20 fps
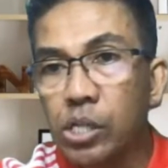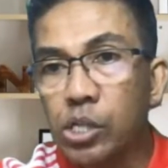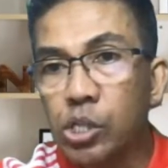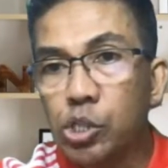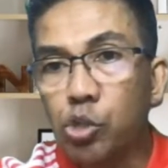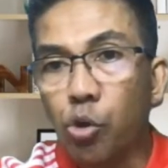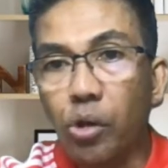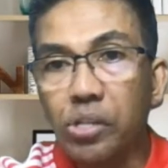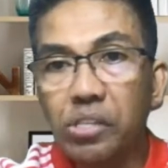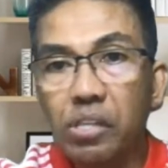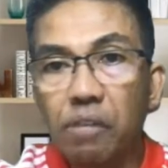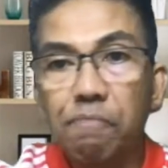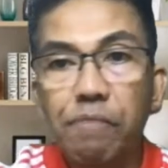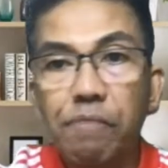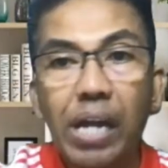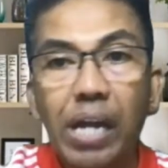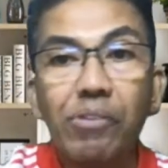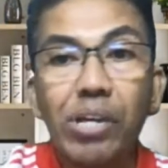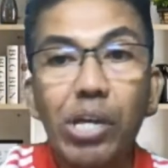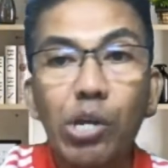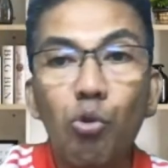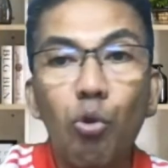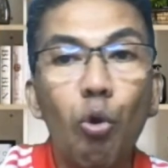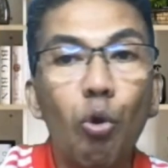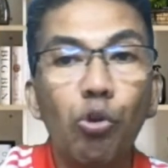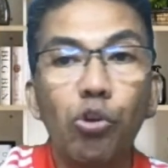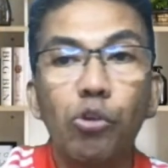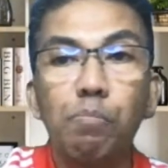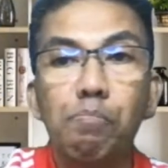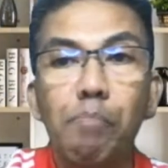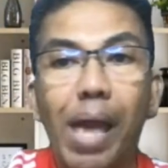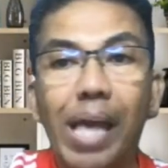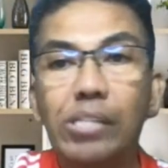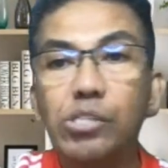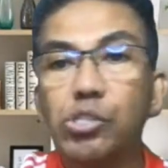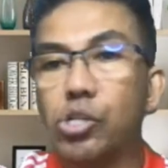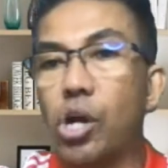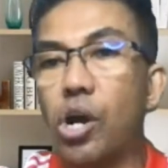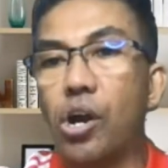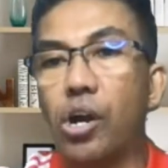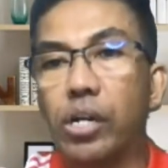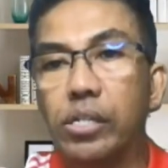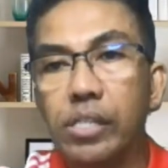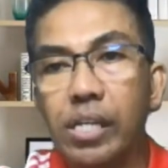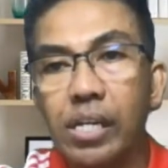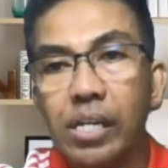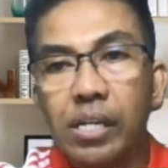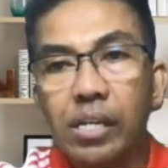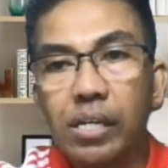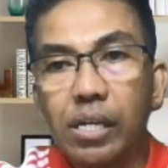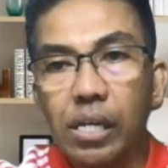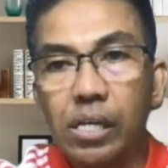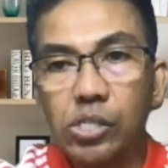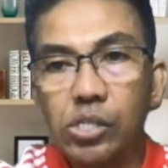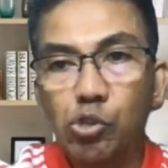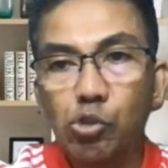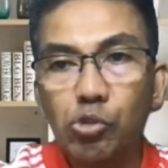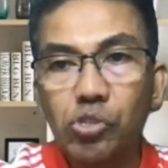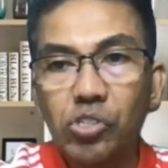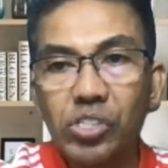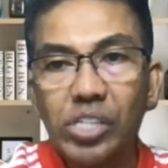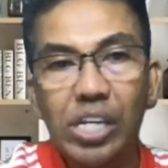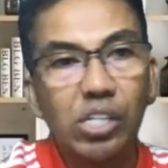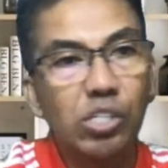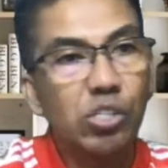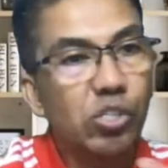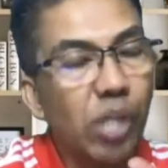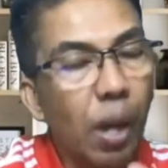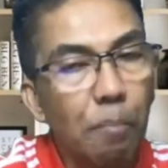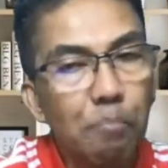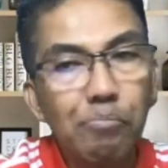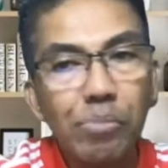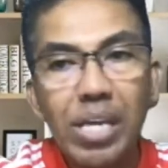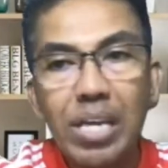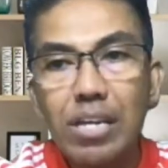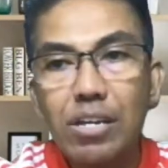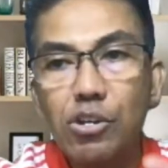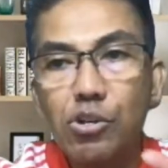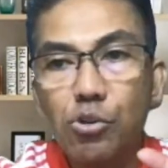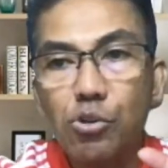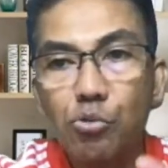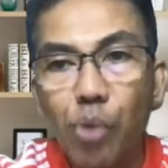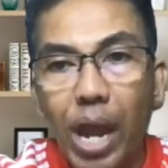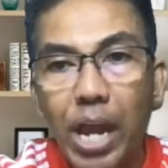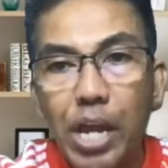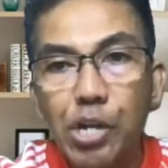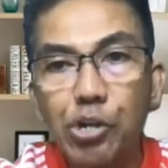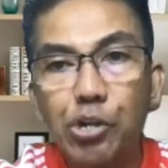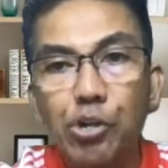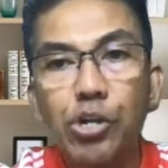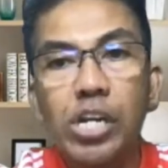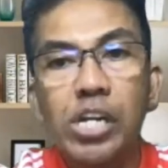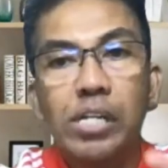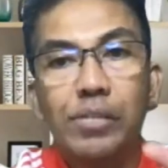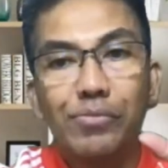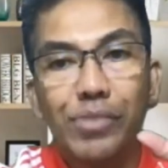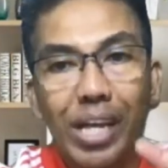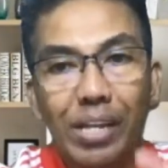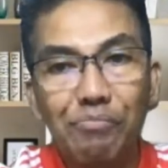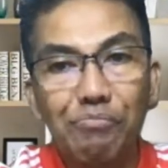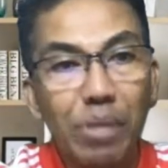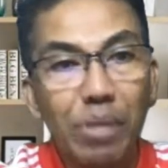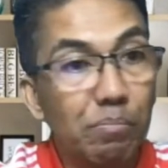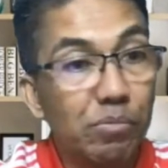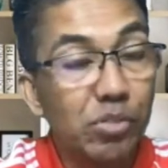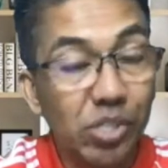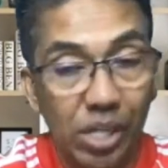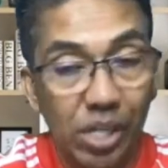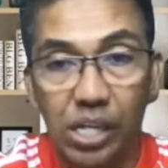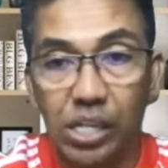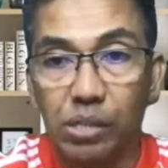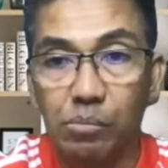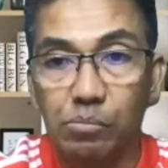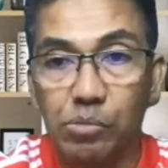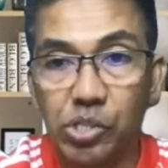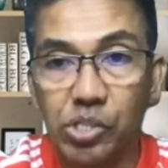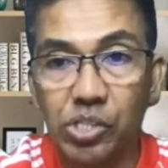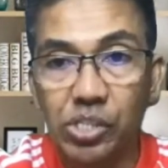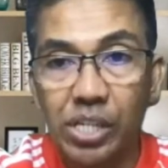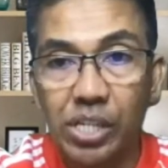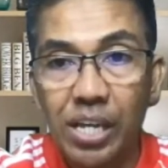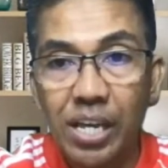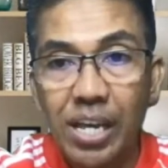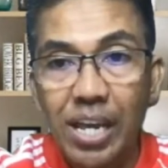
So at the very core of man's heart is to seek something greater than themselves.